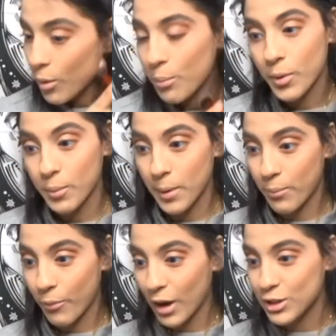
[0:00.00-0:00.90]
But my
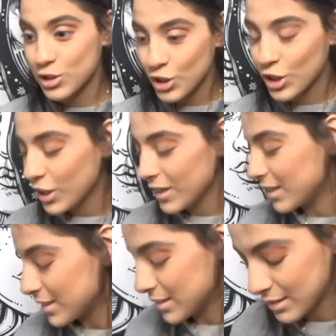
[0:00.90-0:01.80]
bronzer
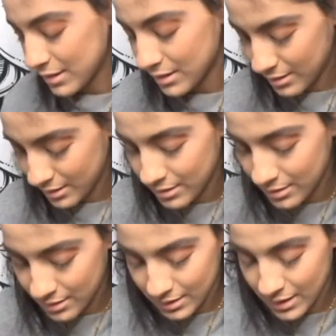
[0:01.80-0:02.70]
is
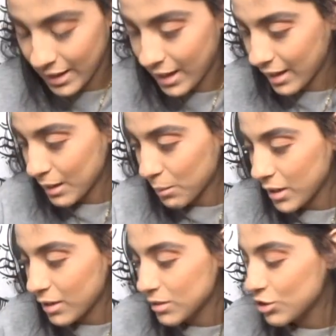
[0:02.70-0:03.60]
killing
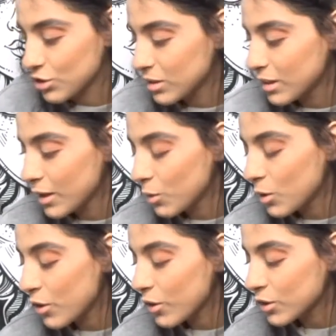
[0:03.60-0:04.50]
me. It would
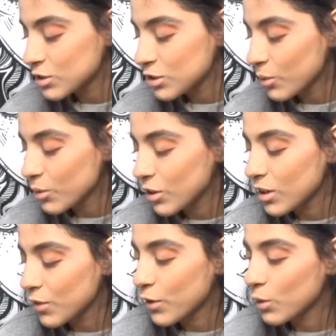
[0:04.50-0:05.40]
look so good
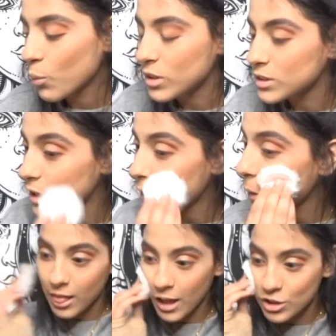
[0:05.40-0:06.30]
if it wasn't
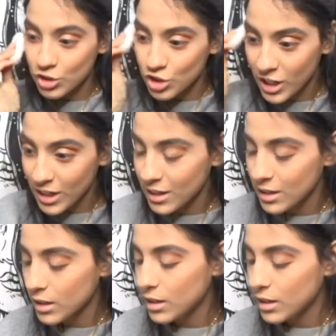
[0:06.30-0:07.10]
that shade.